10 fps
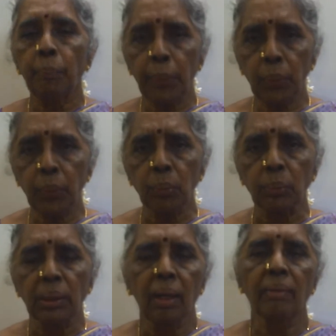prove
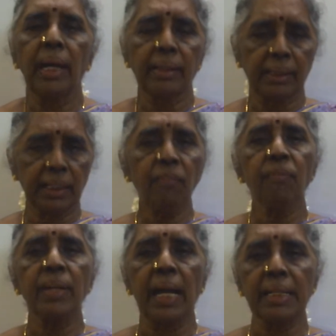that f
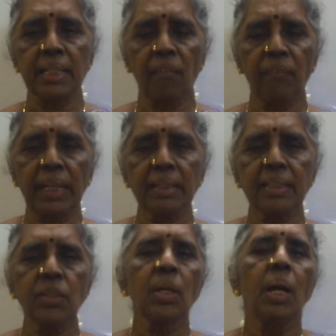dash of x
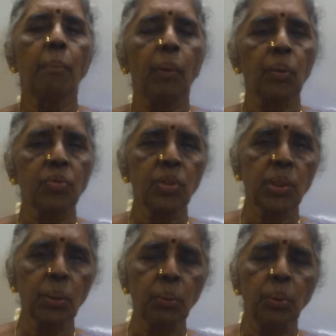is
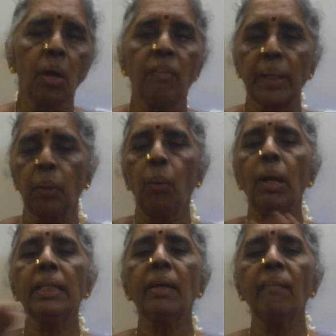positive for all
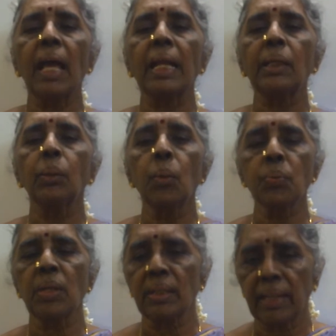the values
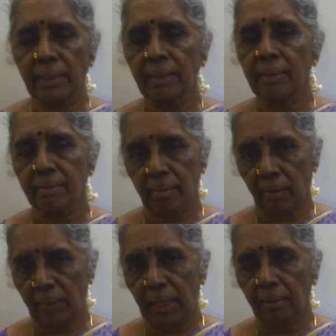in that
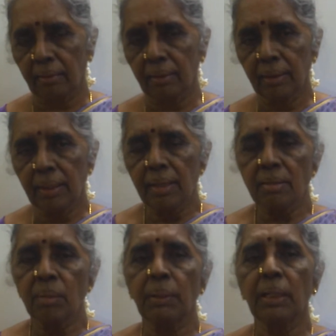interval.
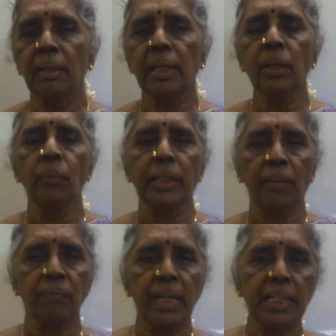Similarly, your
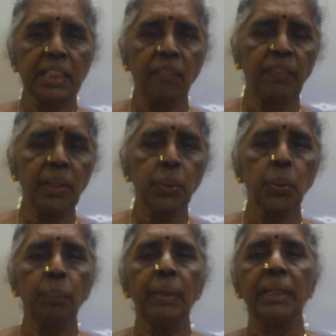f dash of x
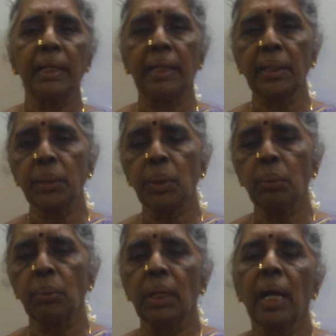should be
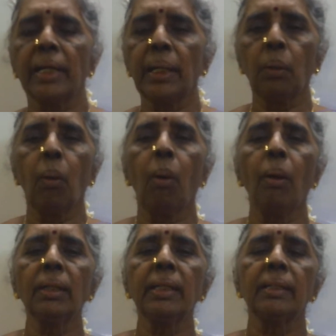negative in all the